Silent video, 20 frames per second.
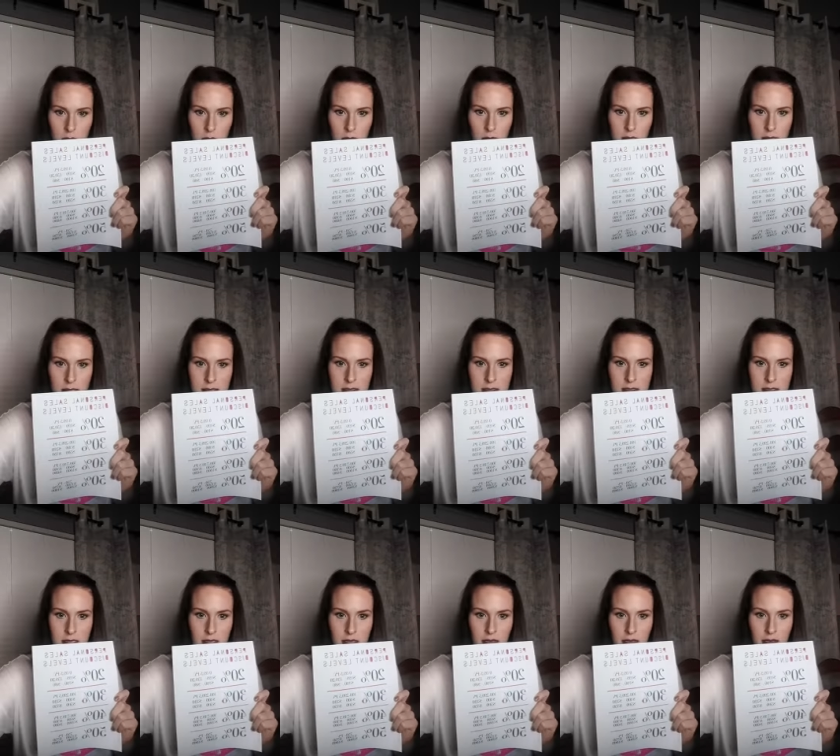Let's
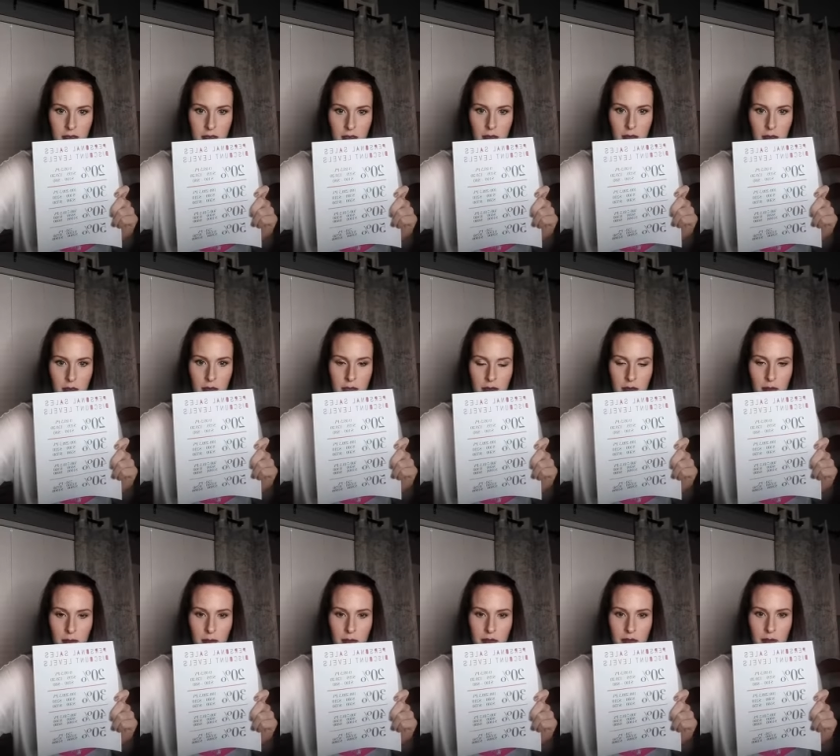see. No, I don't
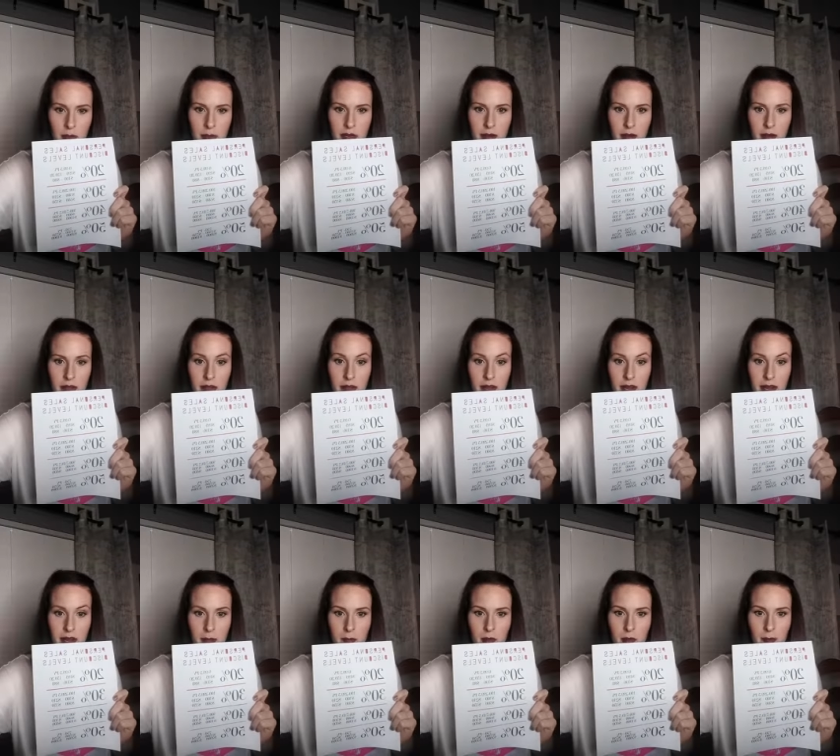want a weird
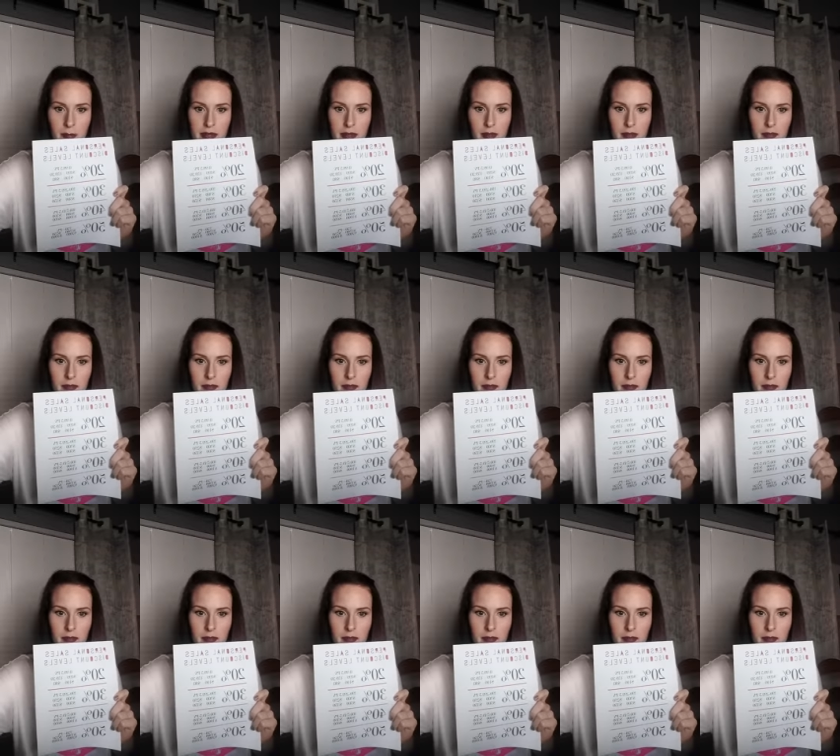frame on my...